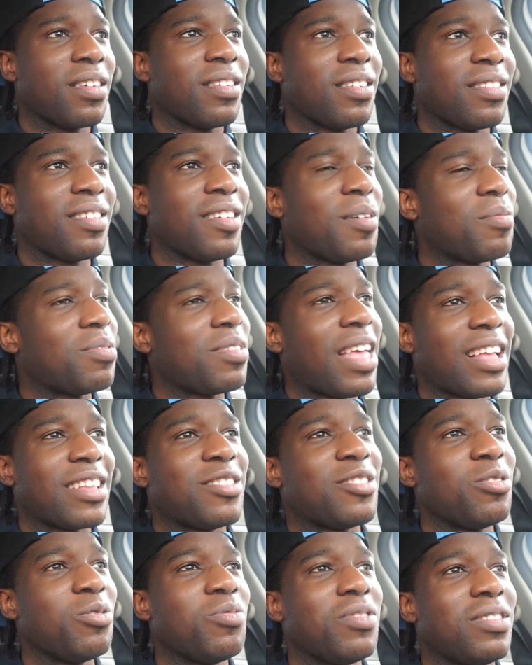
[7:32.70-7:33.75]
something
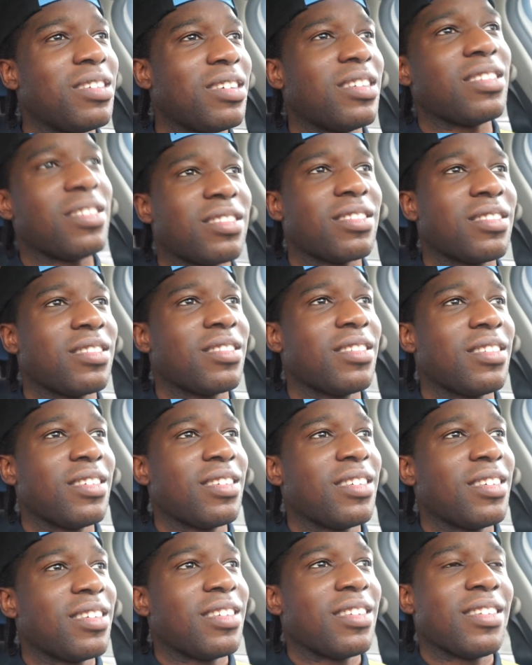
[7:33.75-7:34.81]
that you just,
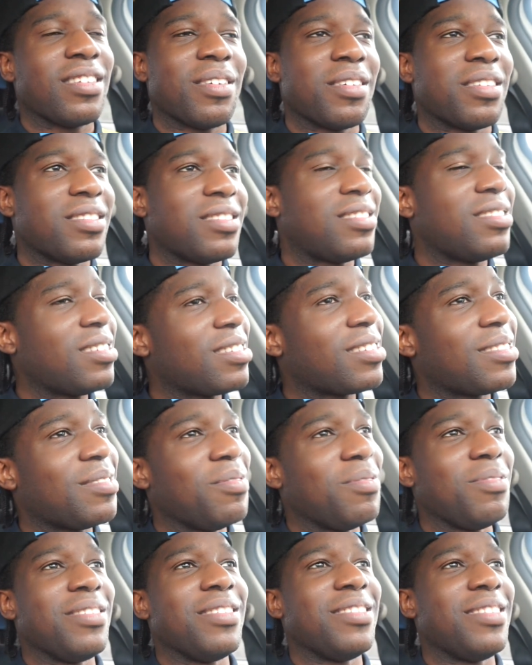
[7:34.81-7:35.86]
just
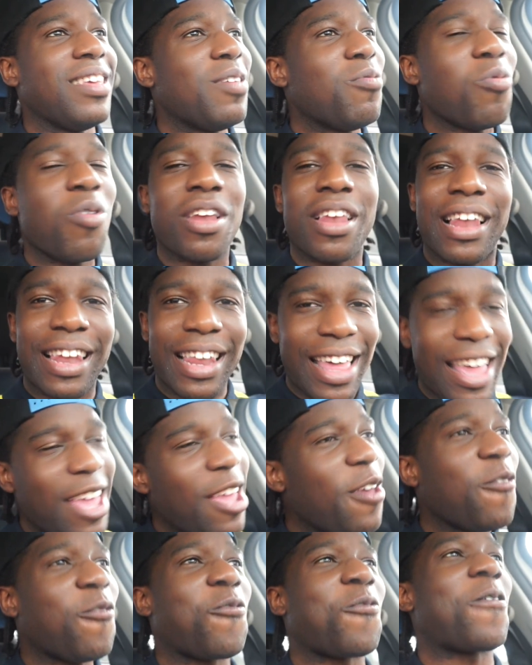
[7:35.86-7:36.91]
didn't want to
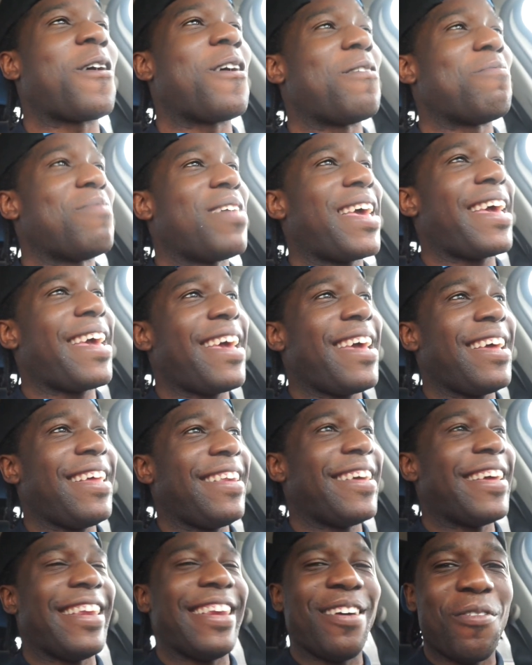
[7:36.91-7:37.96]
leave from,
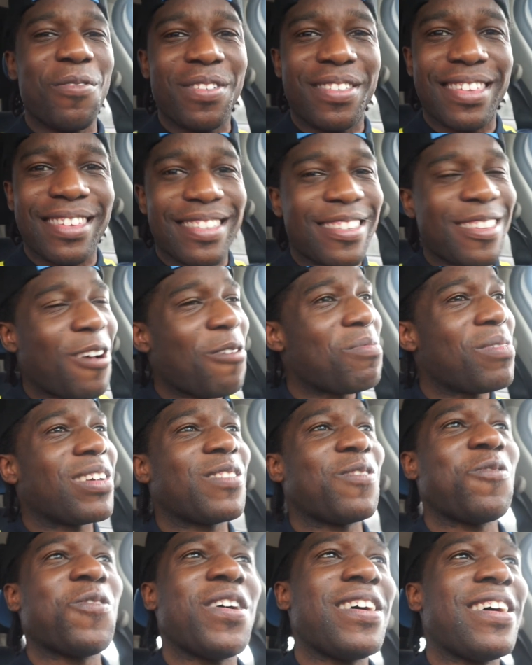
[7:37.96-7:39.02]
man. And it was just so
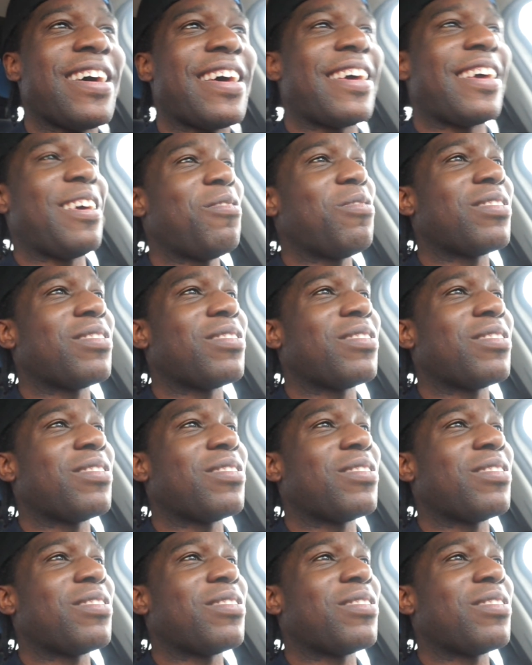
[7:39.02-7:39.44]
much fun. It